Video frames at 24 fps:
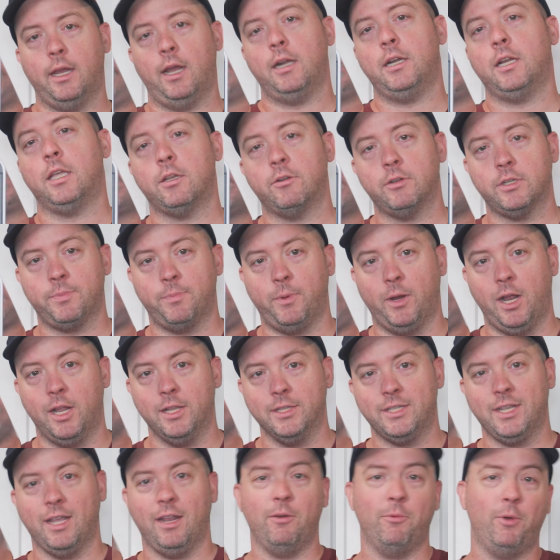another
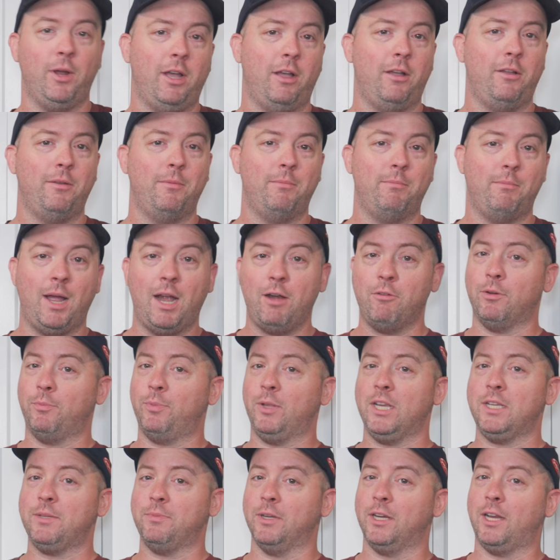response, and well, my
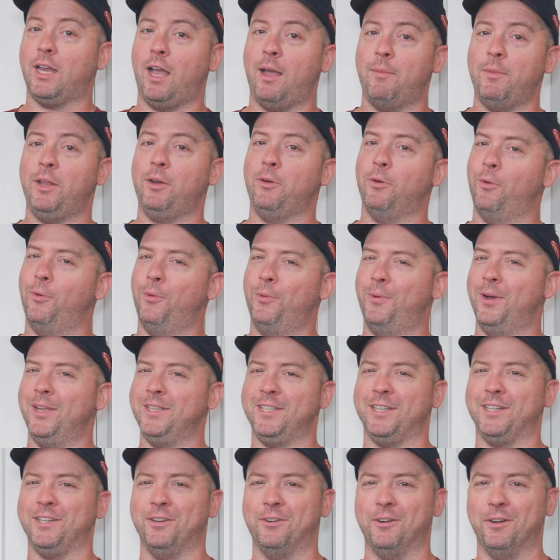replacement comment was
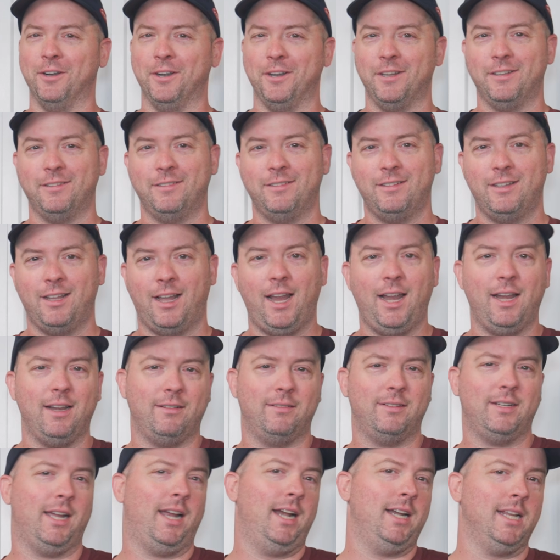ignored. I
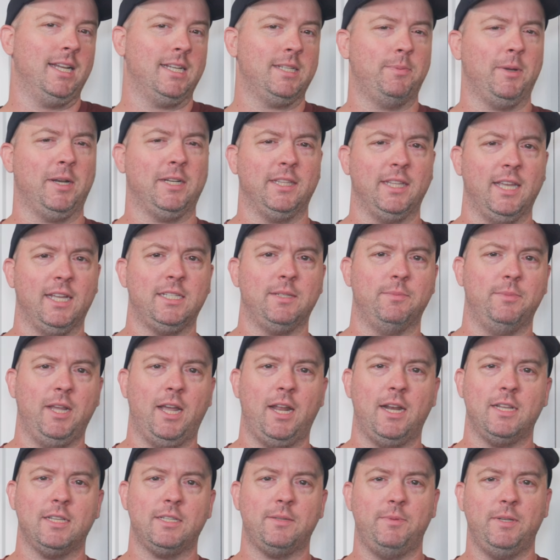kind of expected that, to be
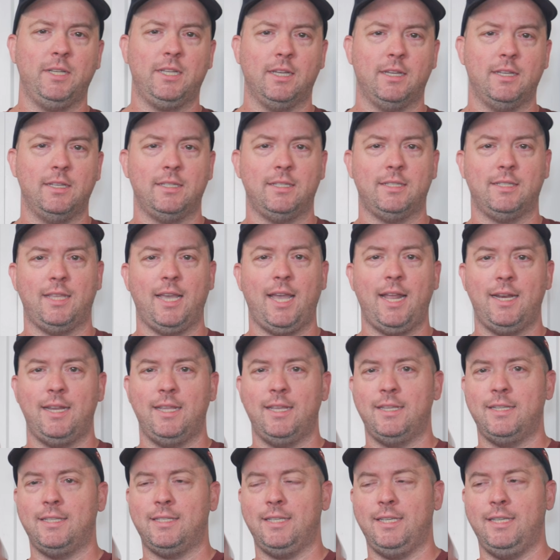honest, because that
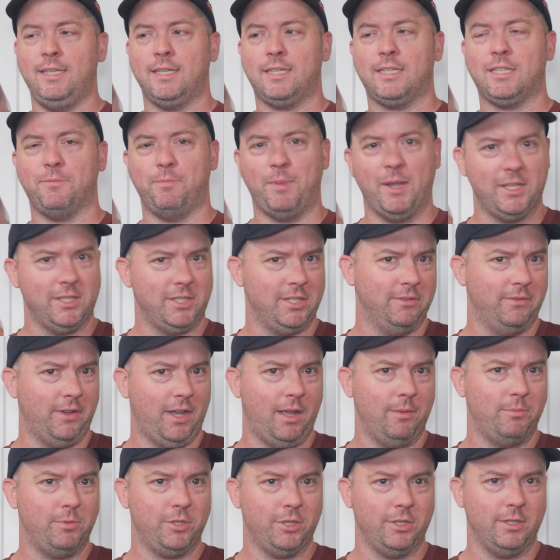is the expensive
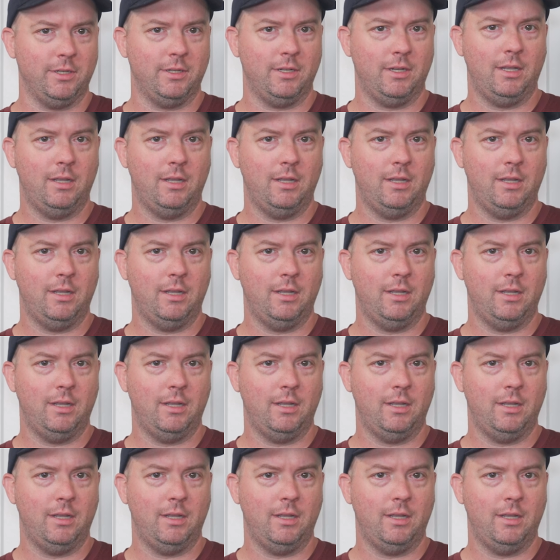option.